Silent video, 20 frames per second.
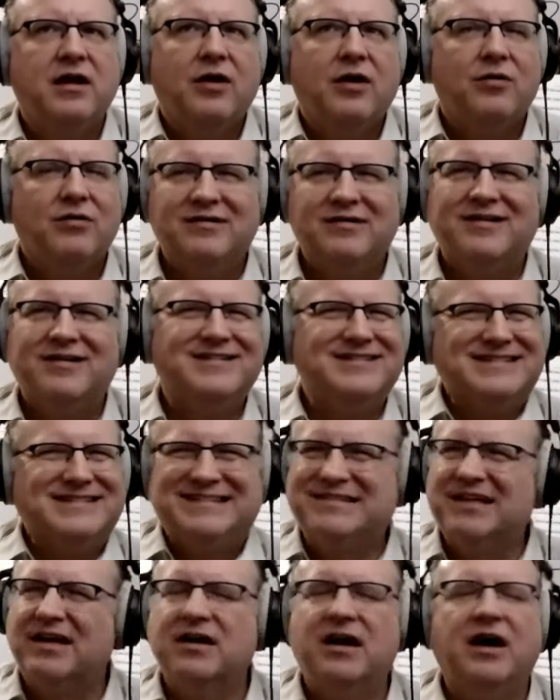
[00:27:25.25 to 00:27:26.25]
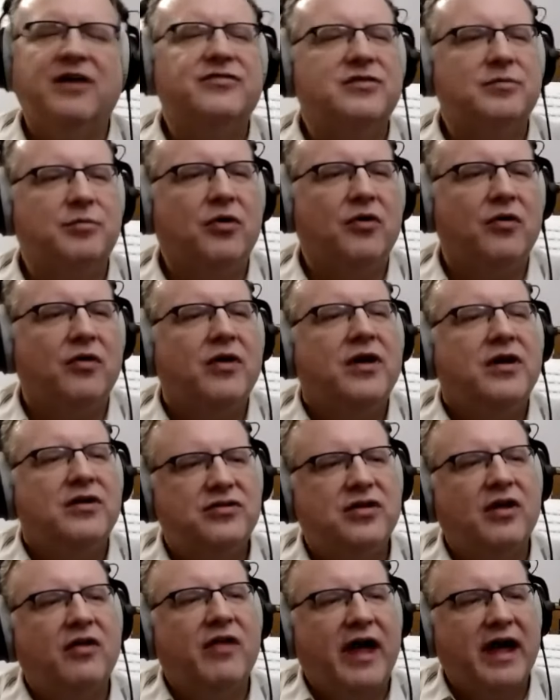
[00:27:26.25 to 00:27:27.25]
well, it's uncomfortable
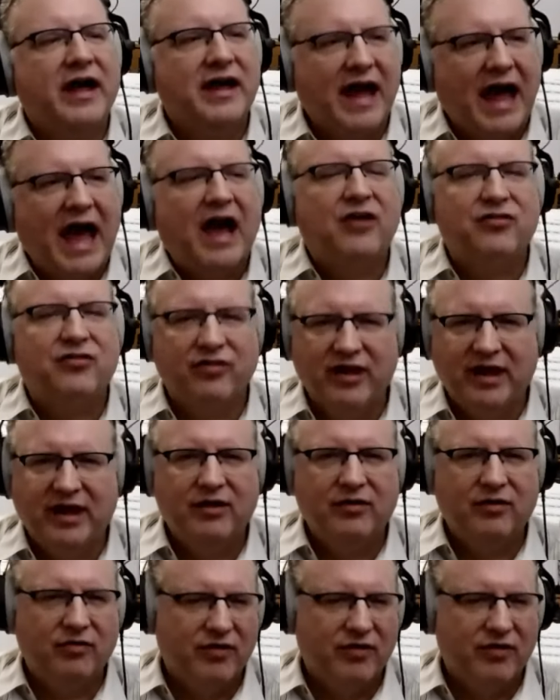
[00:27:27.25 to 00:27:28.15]
to like actually